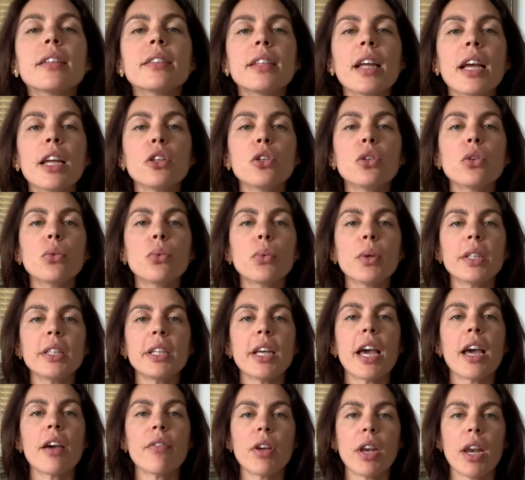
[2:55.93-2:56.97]
then you already
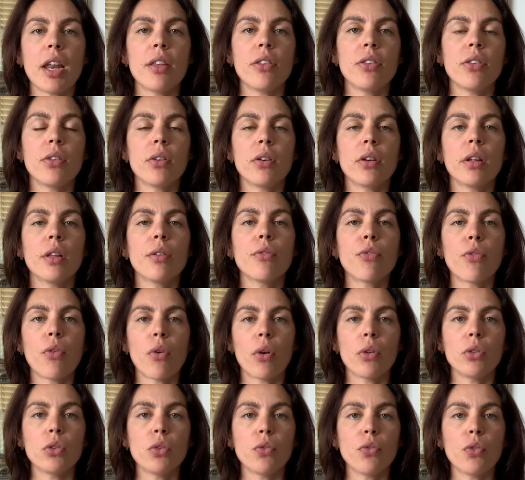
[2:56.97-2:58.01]
have an answer in
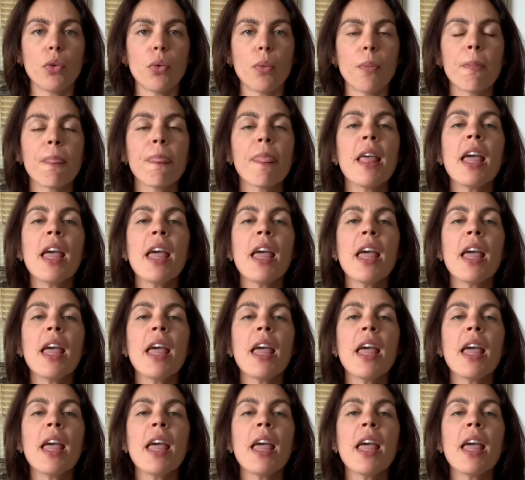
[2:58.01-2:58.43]
front of you.